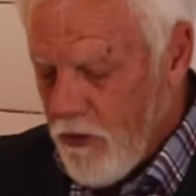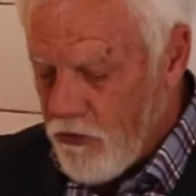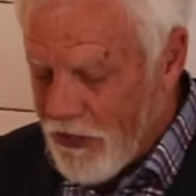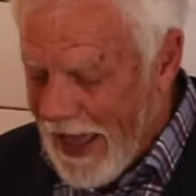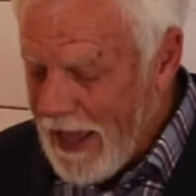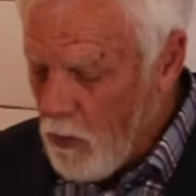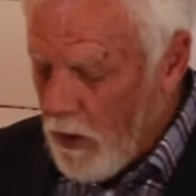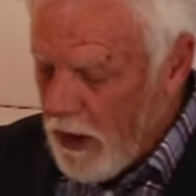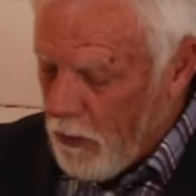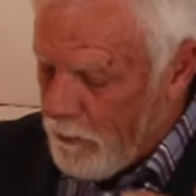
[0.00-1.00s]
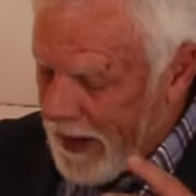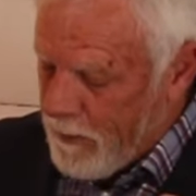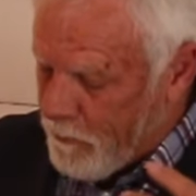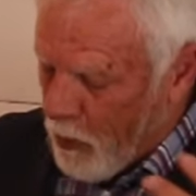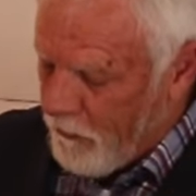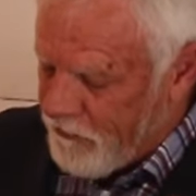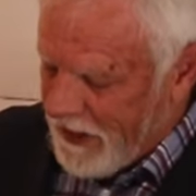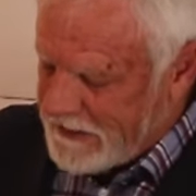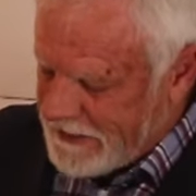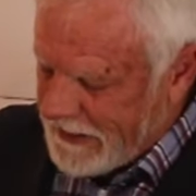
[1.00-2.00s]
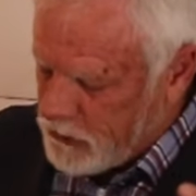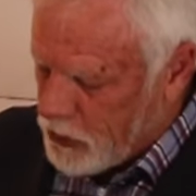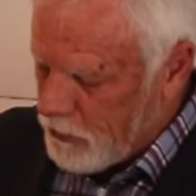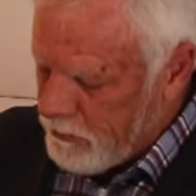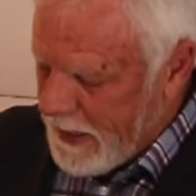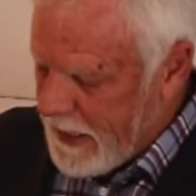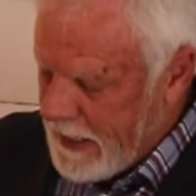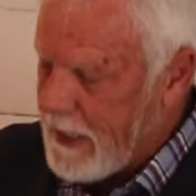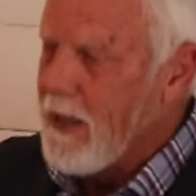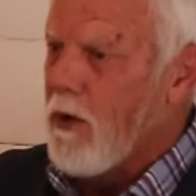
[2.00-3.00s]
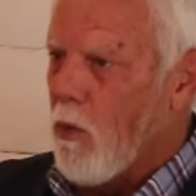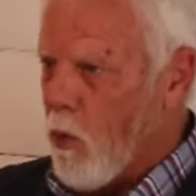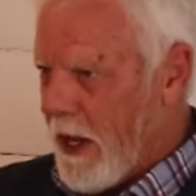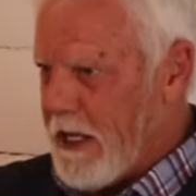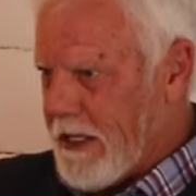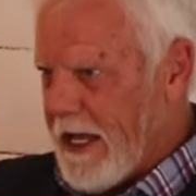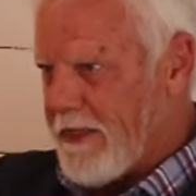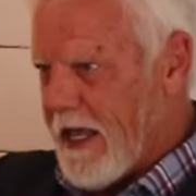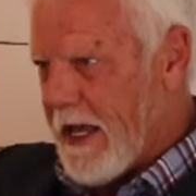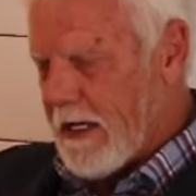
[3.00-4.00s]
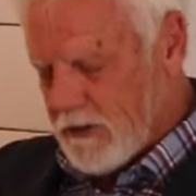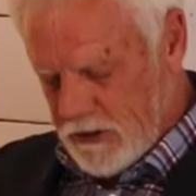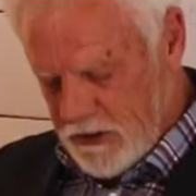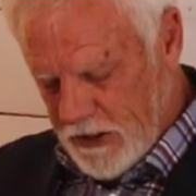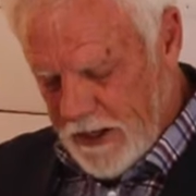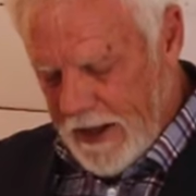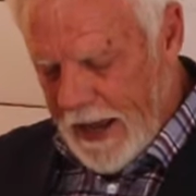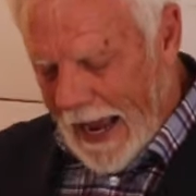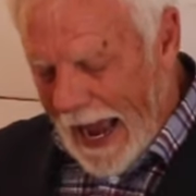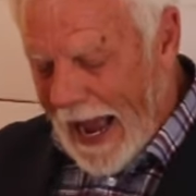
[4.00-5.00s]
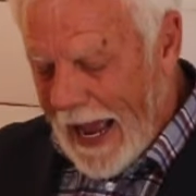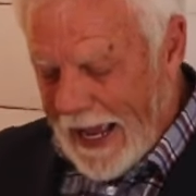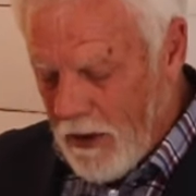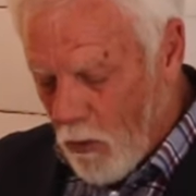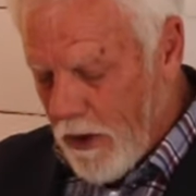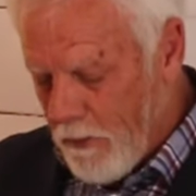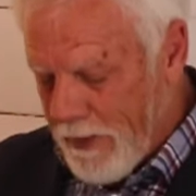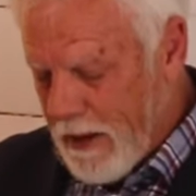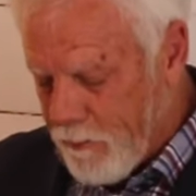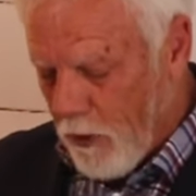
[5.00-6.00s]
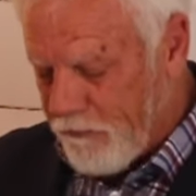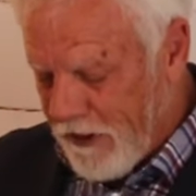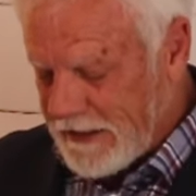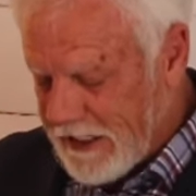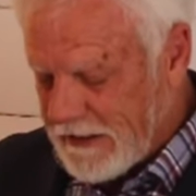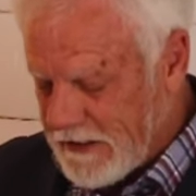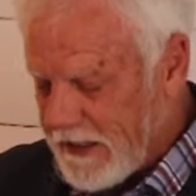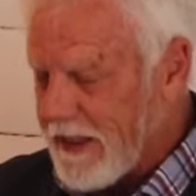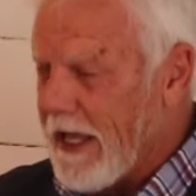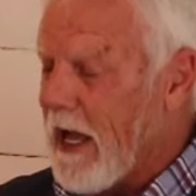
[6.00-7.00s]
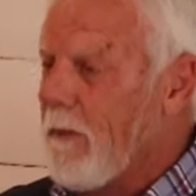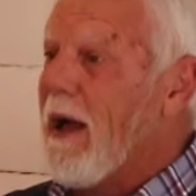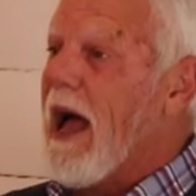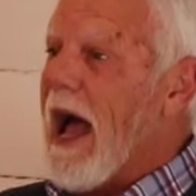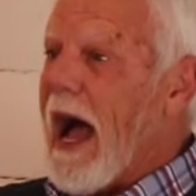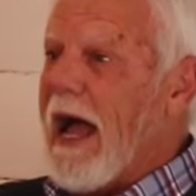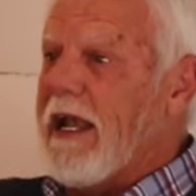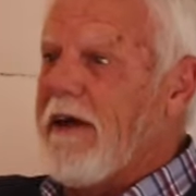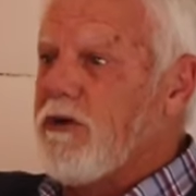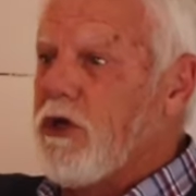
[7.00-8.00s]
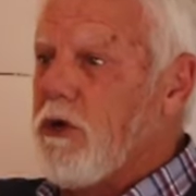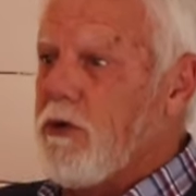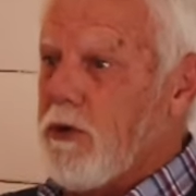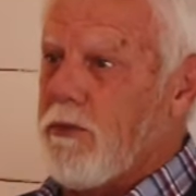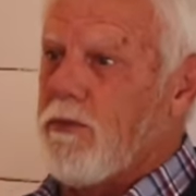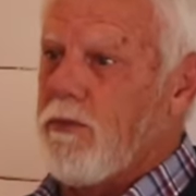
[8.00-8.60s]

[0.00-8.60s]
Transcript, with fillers: They will be professing to me, we did this. I will be professing to them, I never knew you.